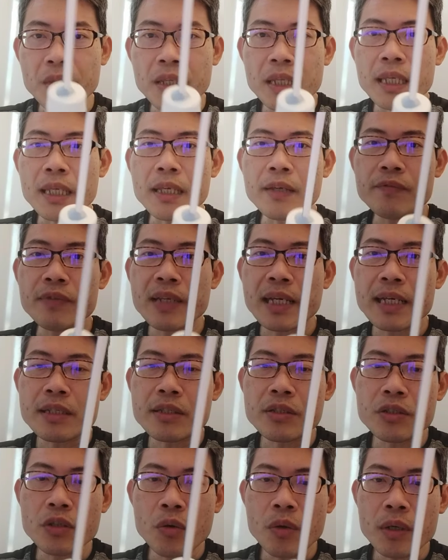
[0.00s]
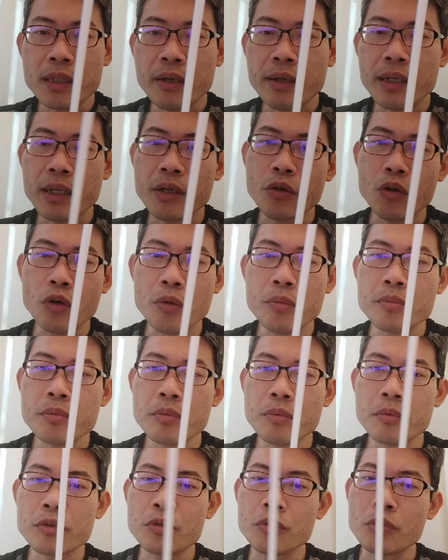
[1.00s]
if there is no adult at home
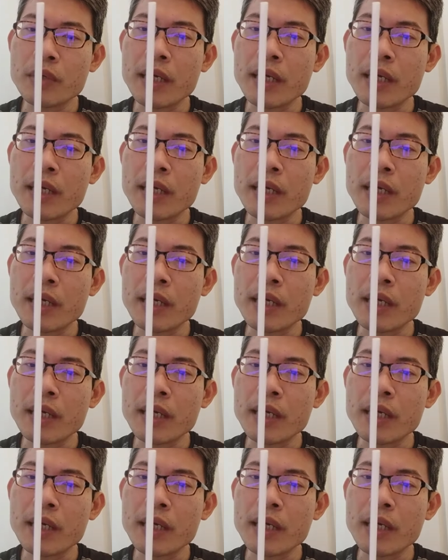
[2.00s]
to